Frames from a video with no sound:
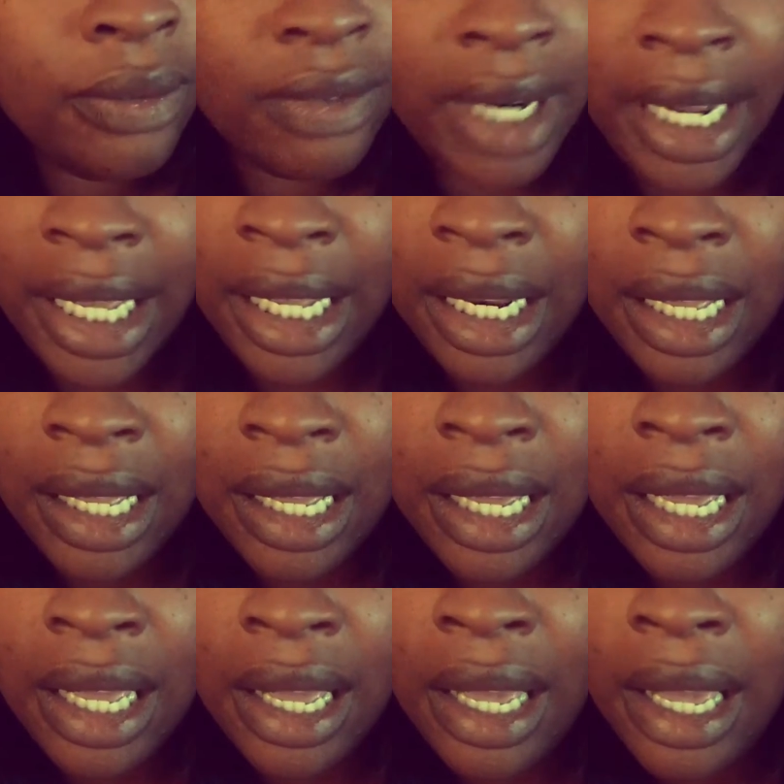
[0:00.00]
right?
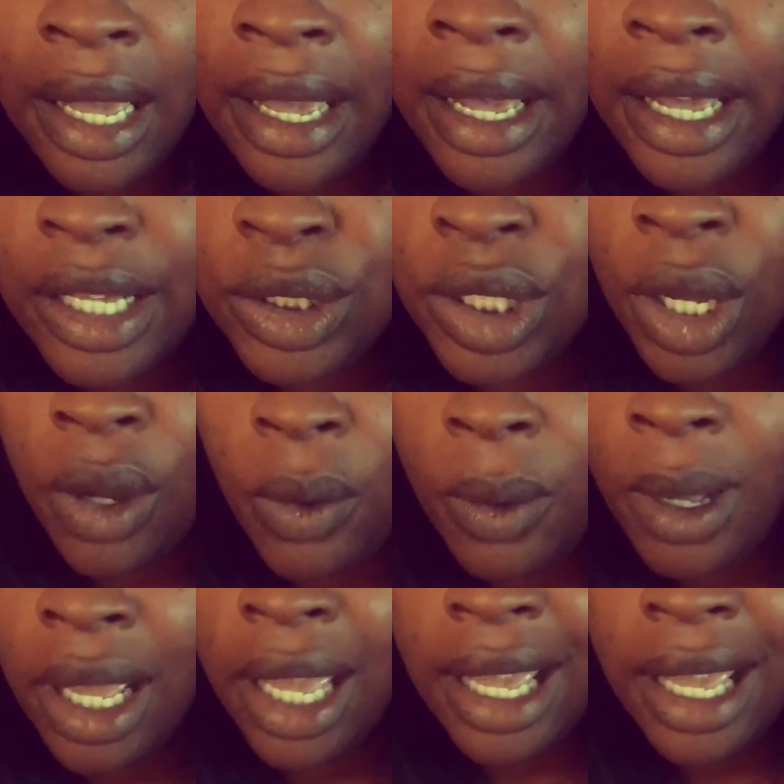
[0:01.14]
So